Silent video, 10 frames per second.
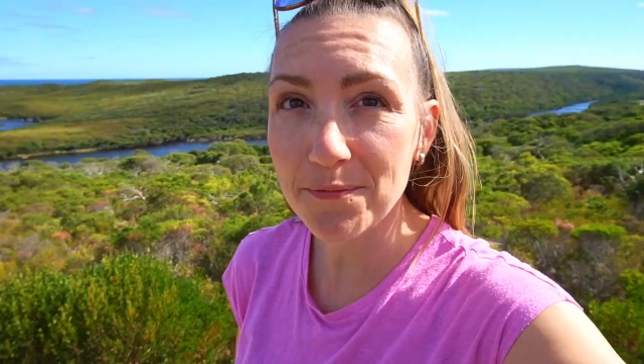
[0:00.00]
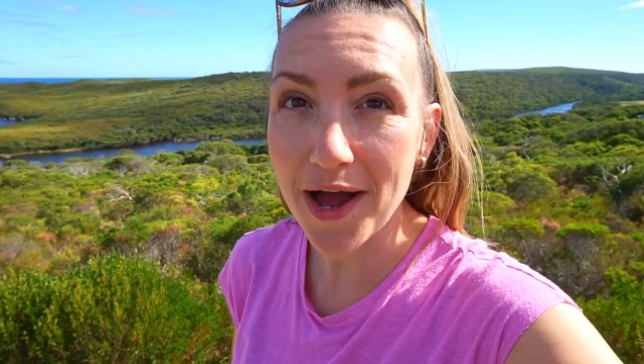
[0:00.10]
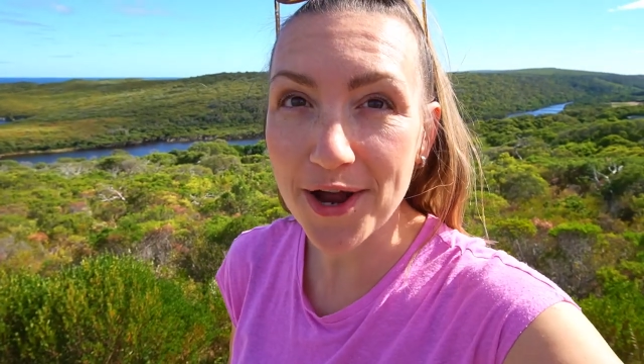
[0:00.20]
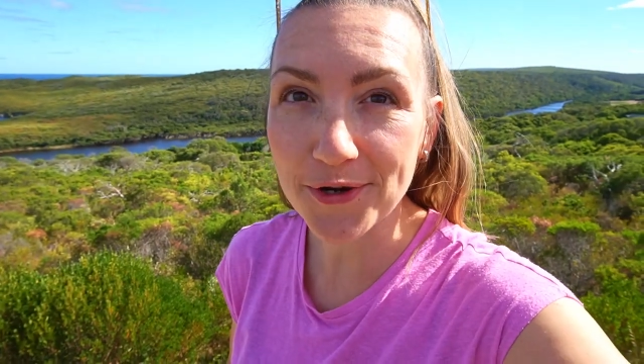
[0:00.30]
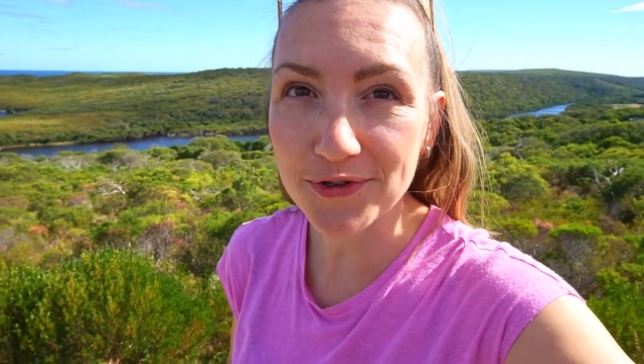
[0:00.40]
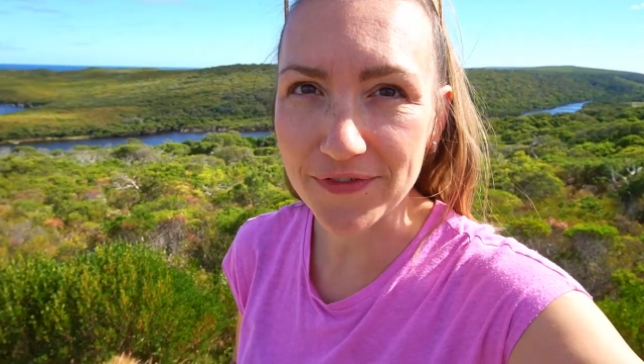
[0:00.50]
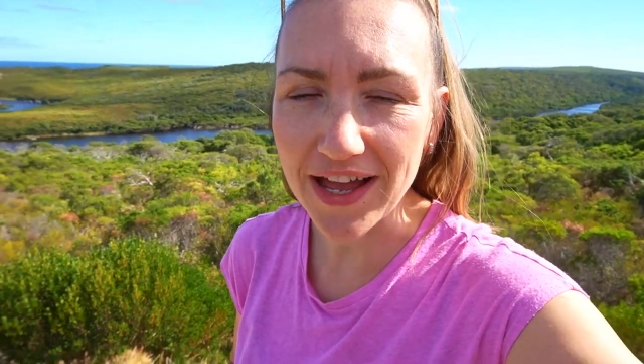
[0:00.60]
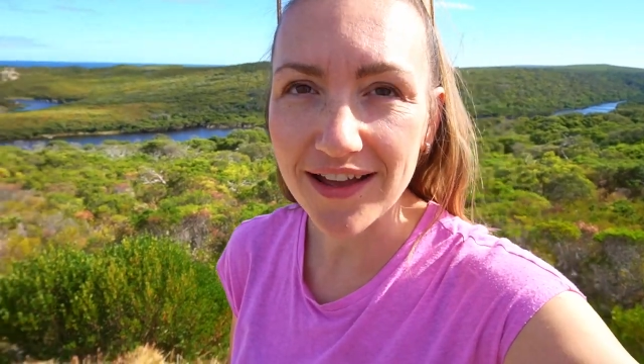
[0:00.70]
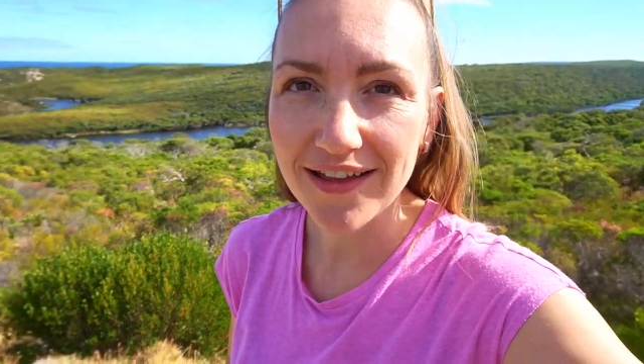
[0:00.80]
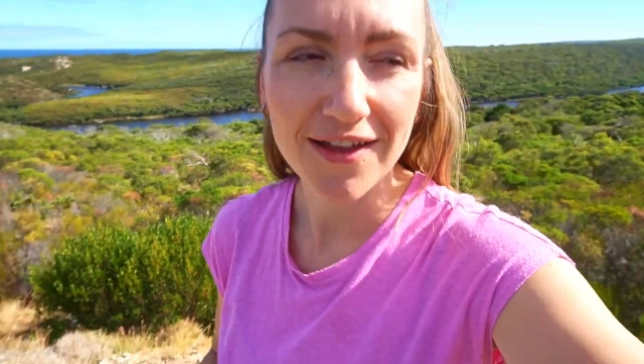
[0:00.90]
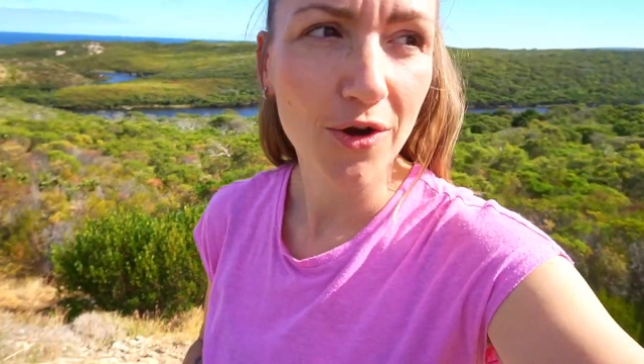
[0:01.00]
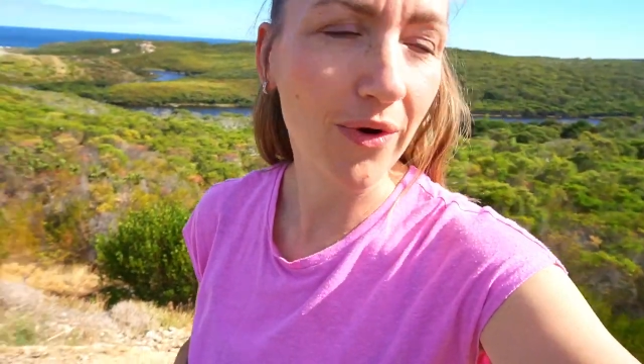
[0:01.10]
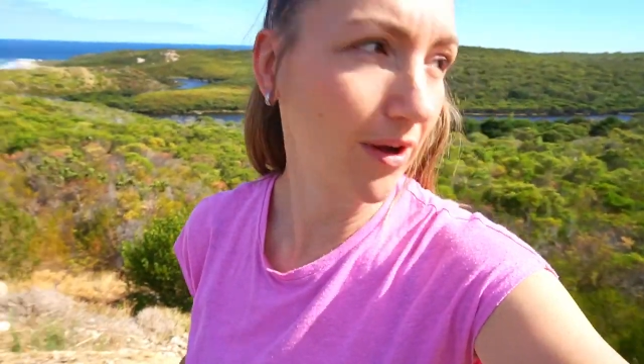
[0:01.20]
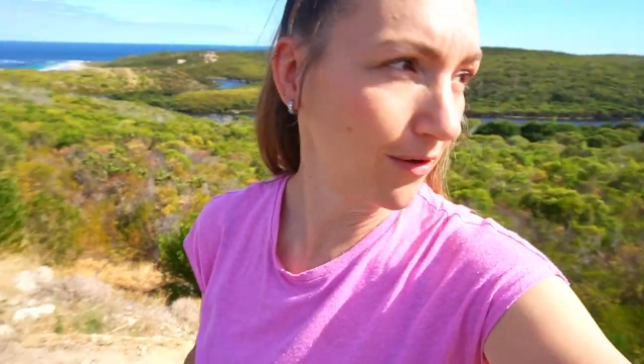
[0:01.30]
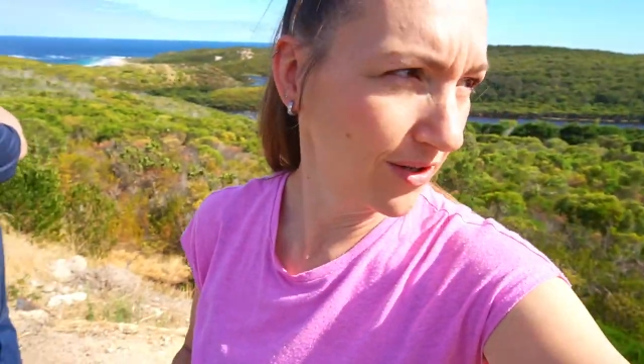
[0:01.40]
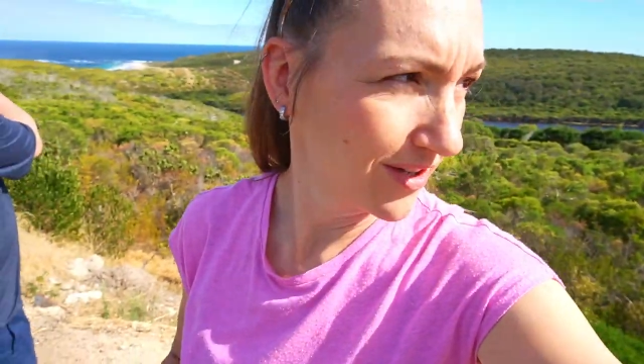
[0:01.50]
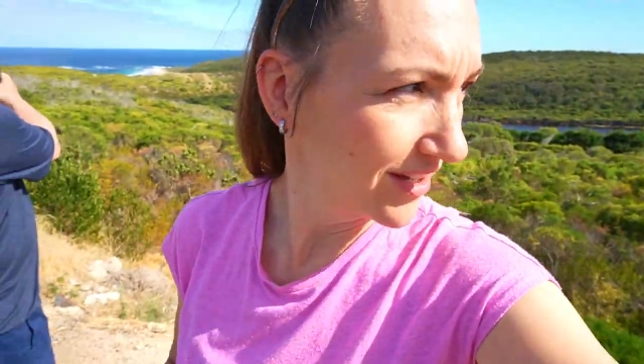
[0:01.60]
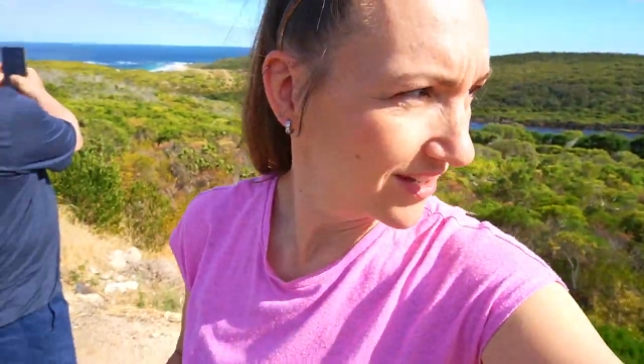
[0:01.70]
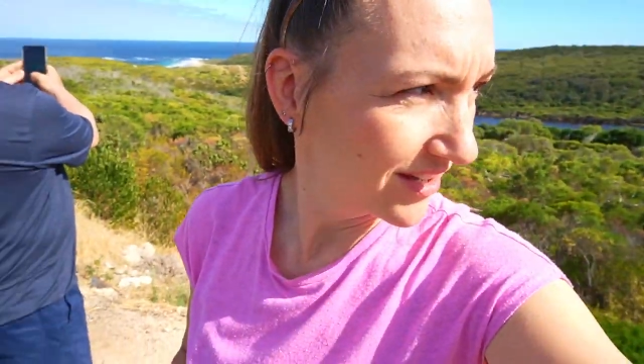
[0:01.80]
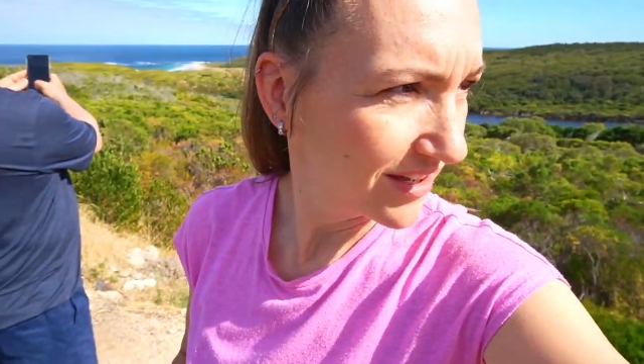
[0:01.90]
Margaret River, well,
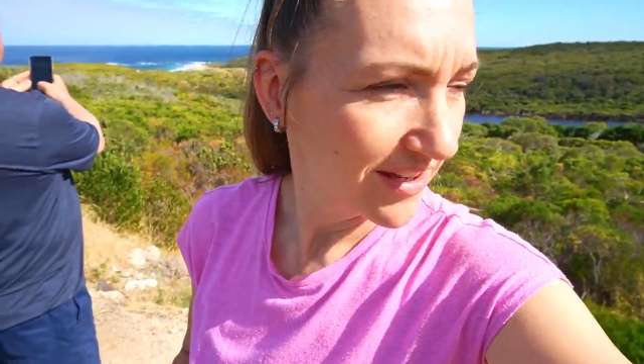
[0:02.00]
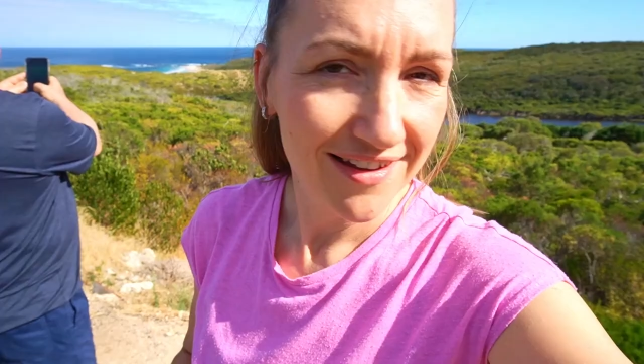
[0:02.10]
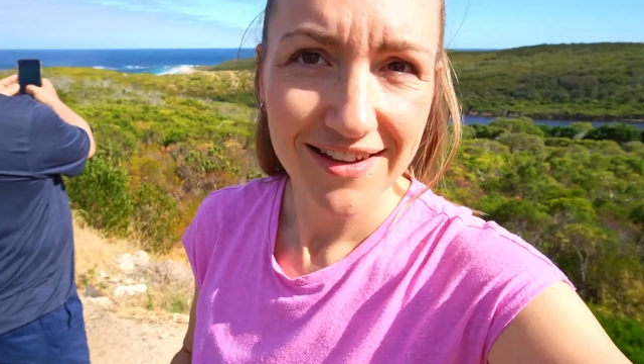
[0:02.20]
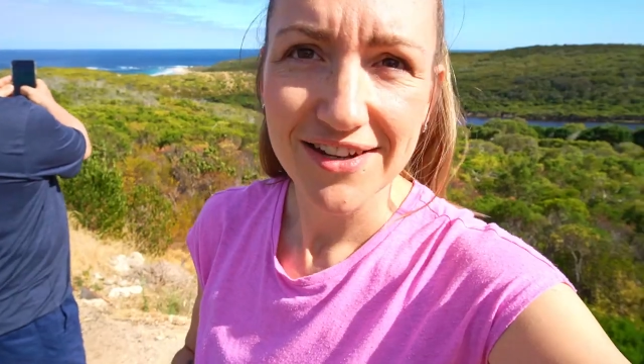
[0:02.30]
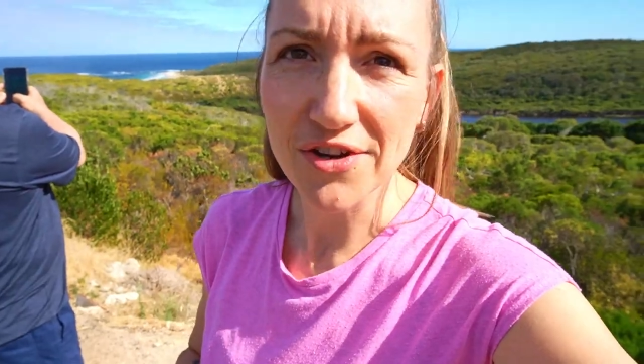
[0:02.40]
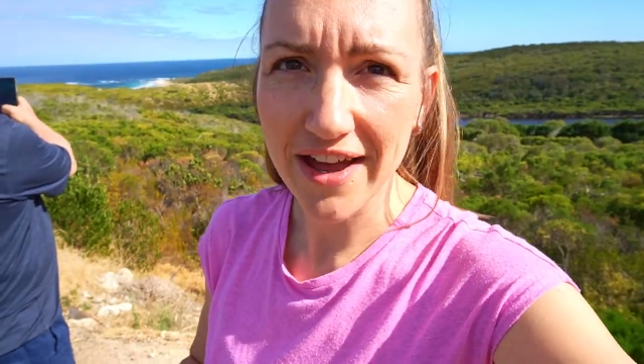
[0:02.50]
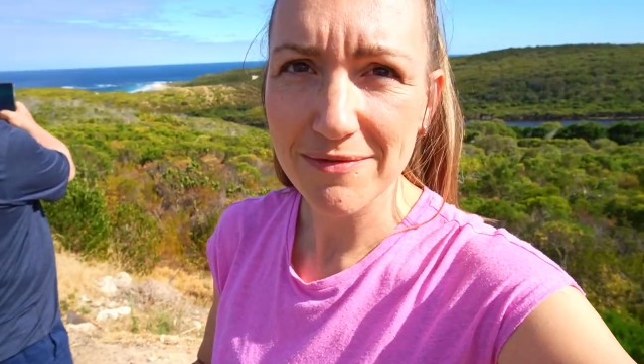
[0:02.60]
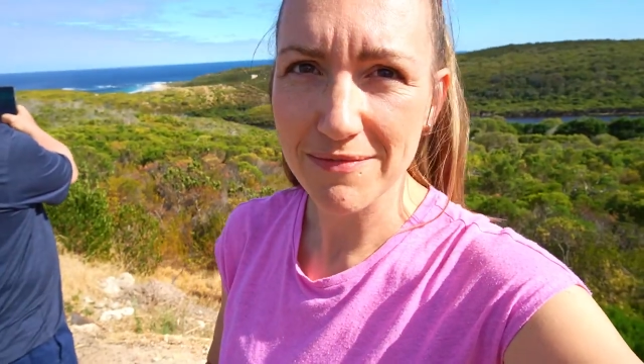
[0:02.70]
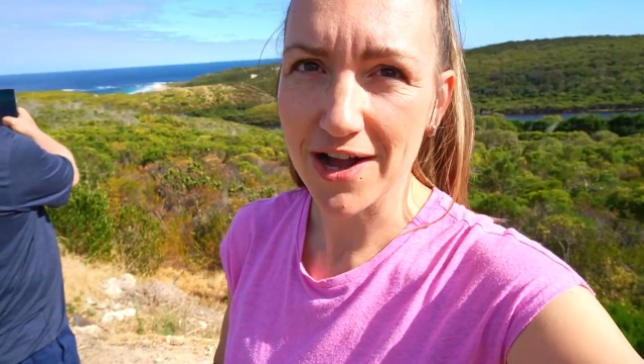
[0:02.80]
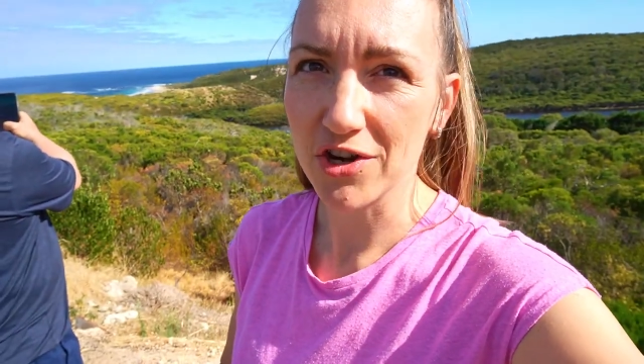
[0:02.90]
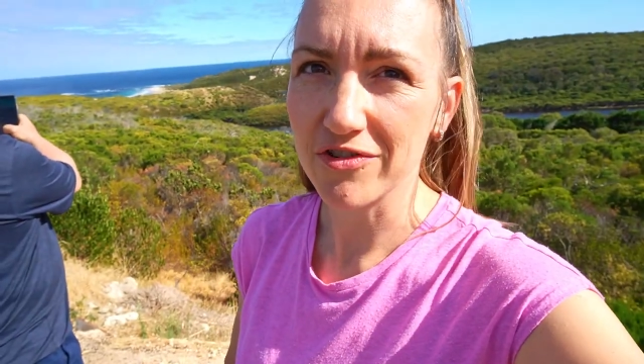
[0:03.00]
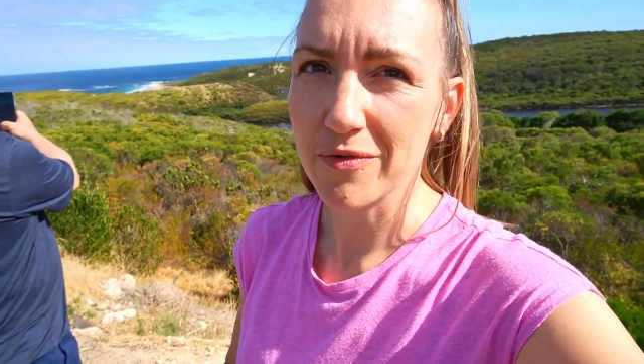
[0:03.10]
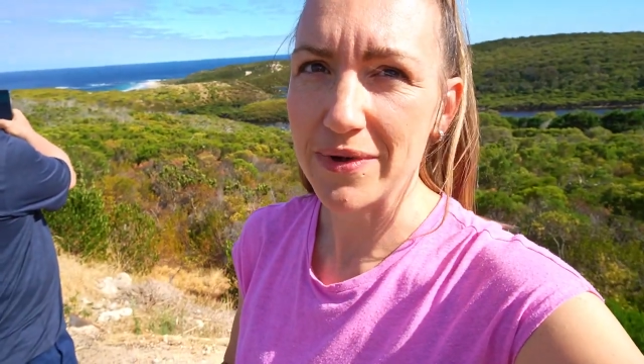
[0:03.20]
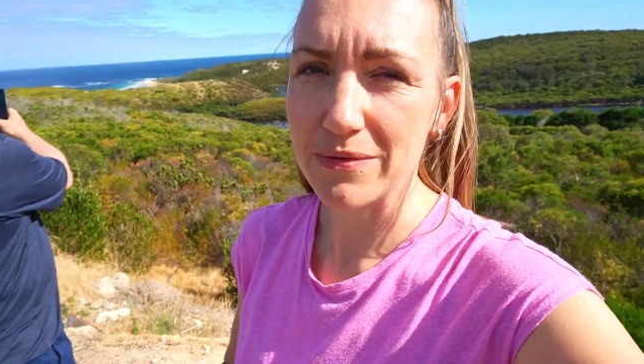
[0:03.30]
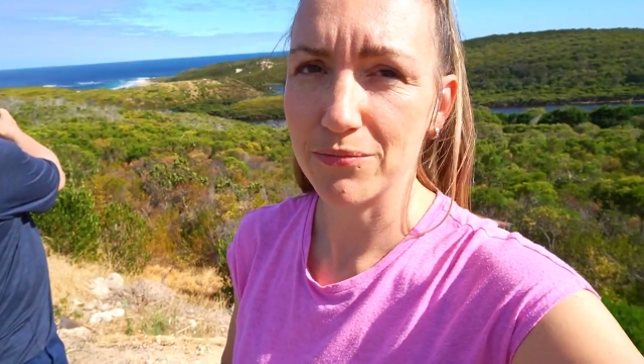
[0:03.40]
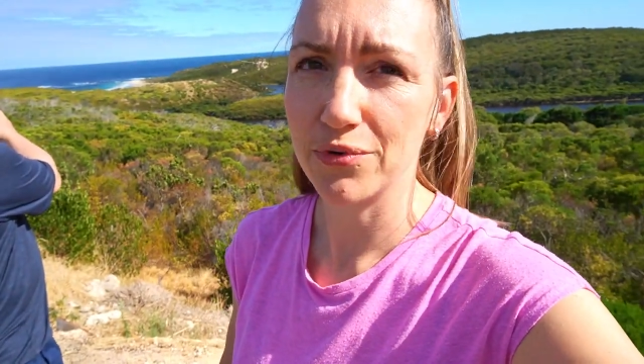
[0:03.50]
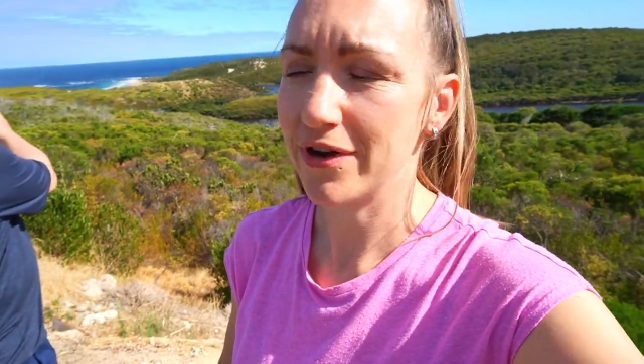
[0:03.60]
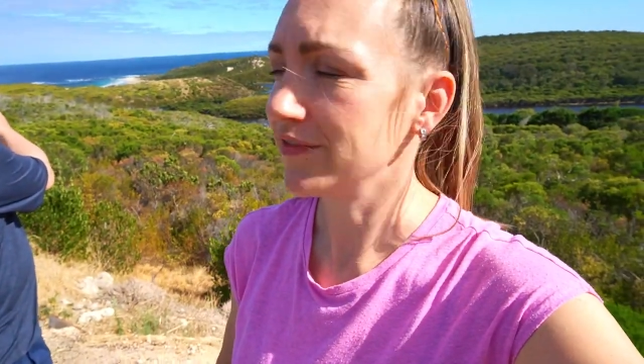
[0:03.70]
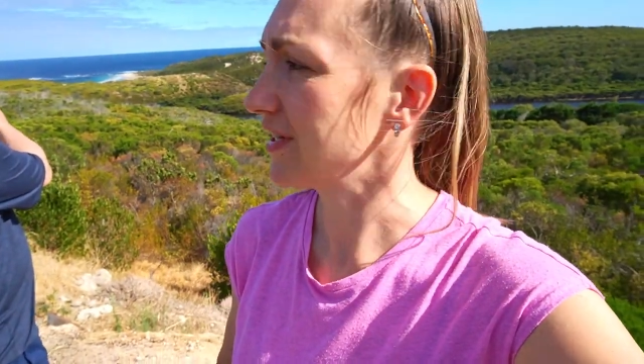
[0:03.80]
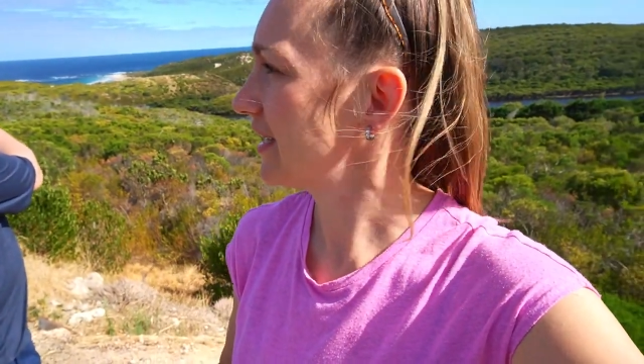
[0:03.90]
not in Margaret River, but in
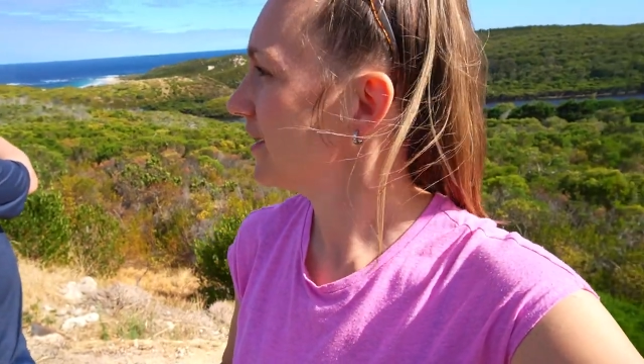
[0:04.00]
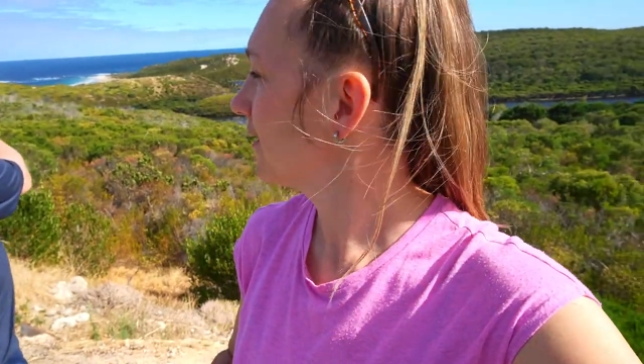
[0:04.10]
Preverly,